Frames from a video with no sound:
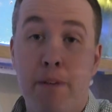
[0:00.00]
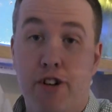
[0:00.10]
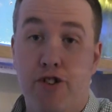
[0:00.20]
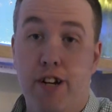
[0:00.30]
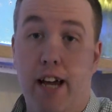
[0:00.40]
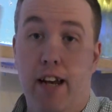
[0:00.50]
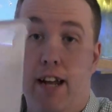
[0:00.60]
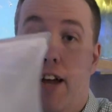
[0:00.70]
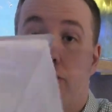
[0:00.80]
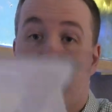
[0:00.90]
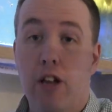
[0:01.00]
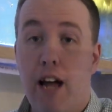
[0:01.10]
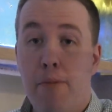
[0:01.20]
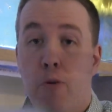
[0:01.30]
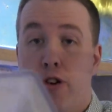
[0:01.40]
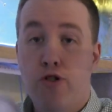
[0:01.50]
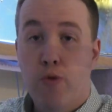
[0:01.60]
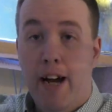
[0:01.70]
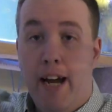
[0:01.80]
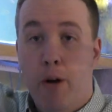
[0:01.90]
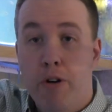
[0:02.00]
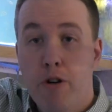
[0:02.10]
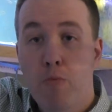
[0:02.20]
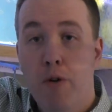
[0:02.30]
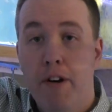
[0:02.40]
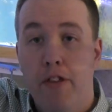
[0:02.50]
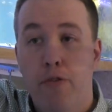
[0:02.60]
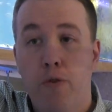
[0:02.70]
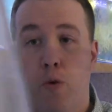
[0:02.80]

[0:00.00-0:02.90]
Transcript: mesh net, and there's a lot more drag when you're moving it through the